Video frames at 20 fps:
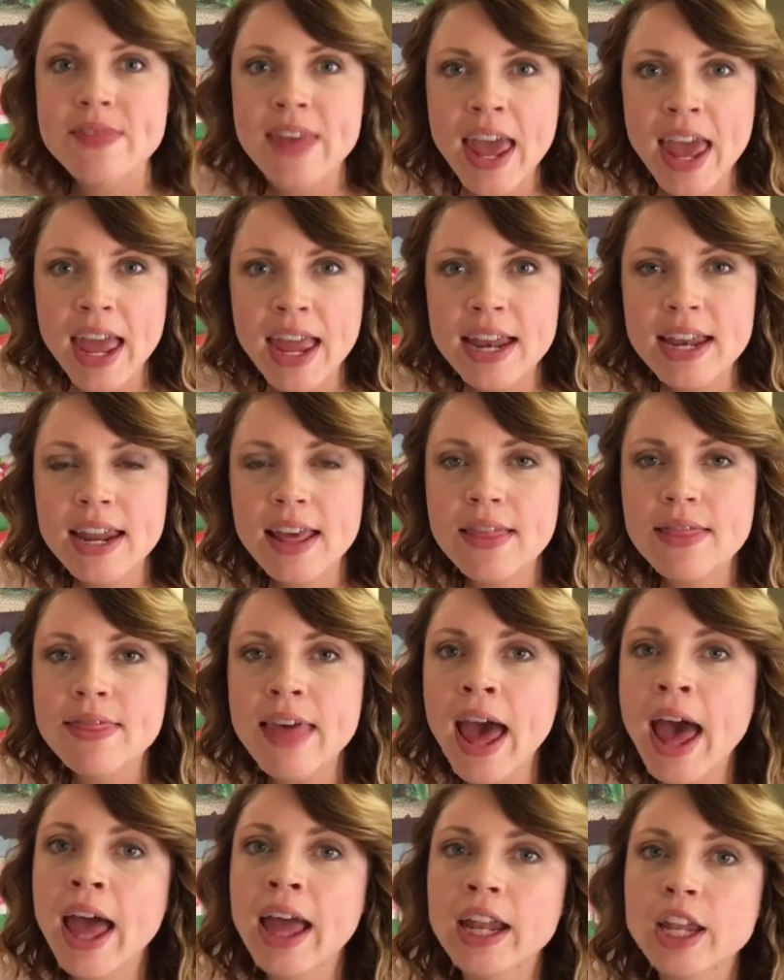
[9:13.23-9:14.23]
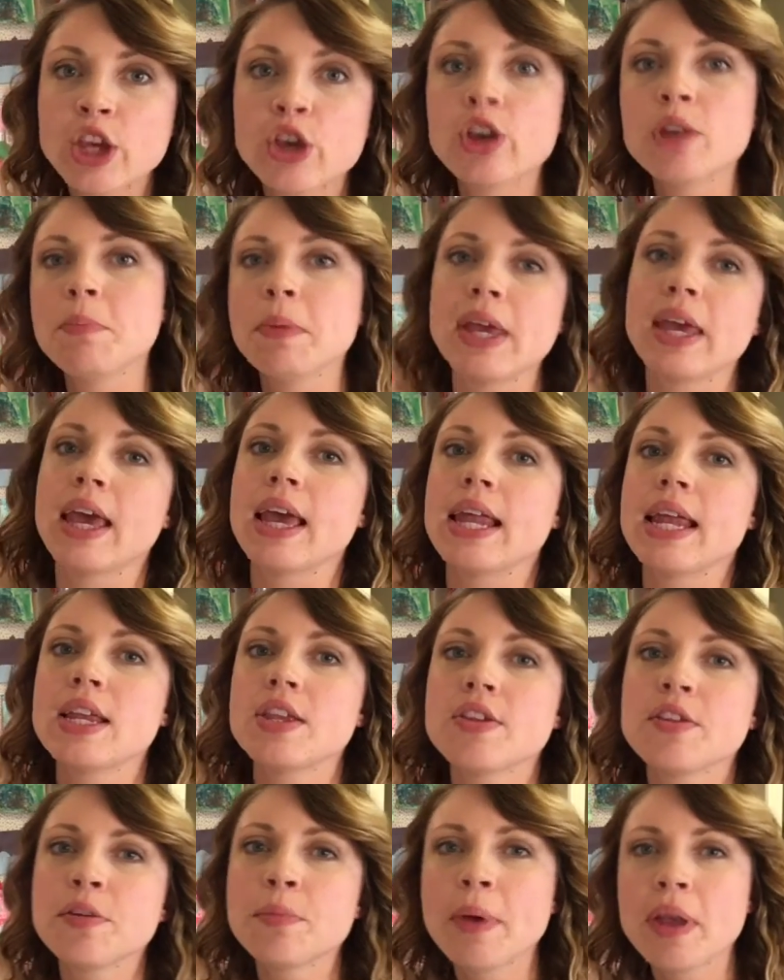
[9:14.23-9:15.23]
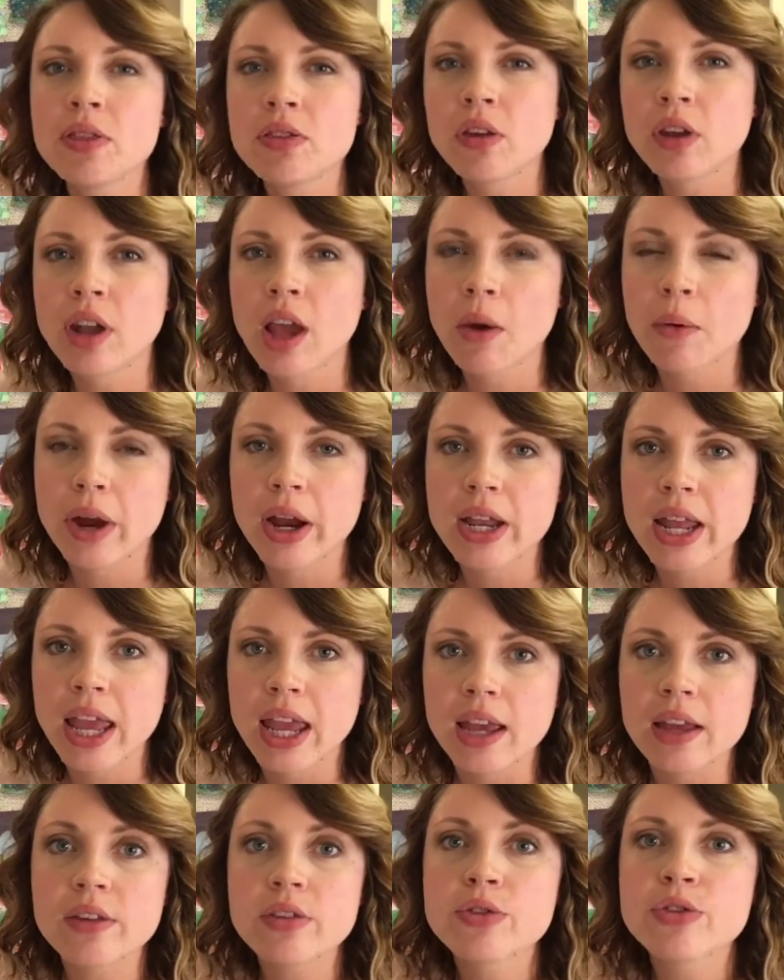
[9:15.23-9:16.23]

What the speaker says: then that could be it. It just depends on how our day is.